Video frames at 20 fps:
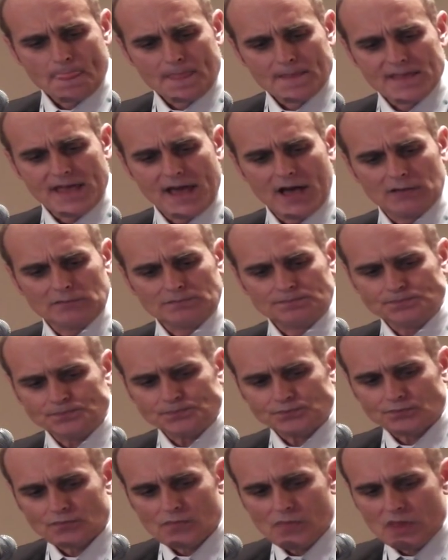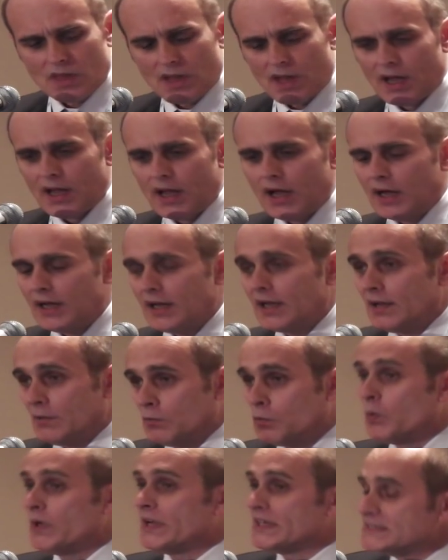Now,
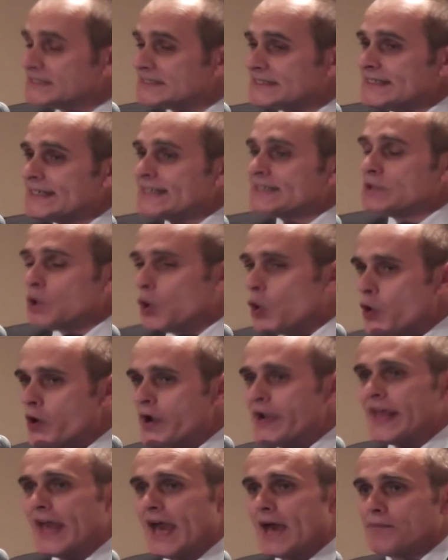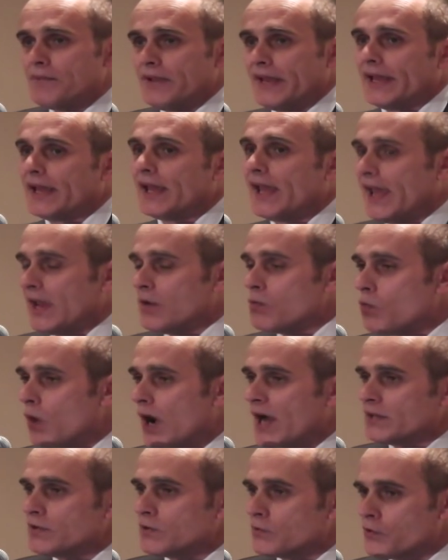we can see it already happening in
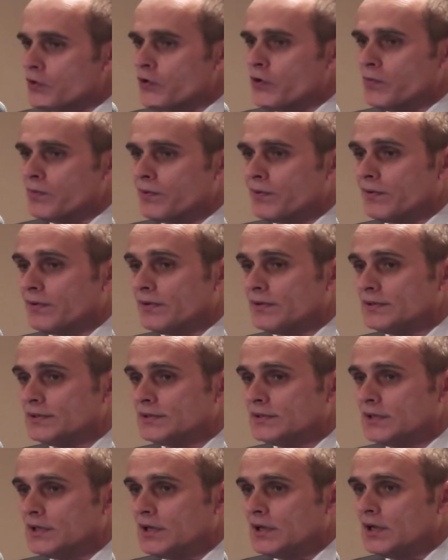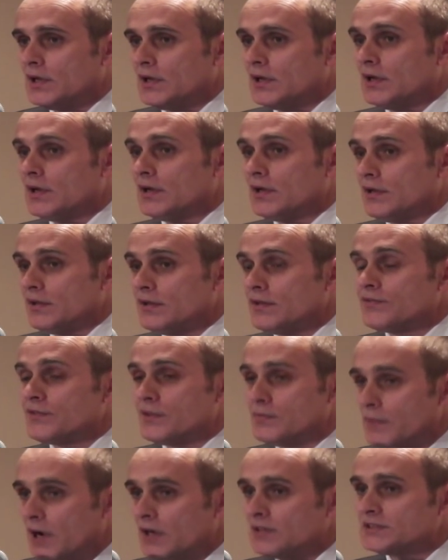one group,
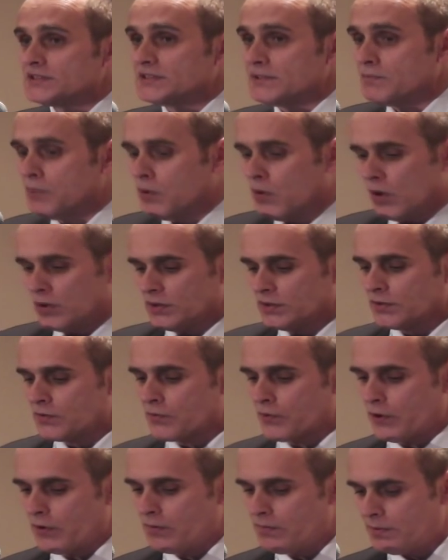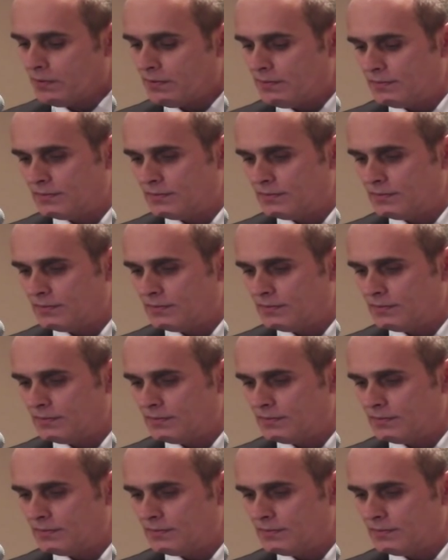the most important group.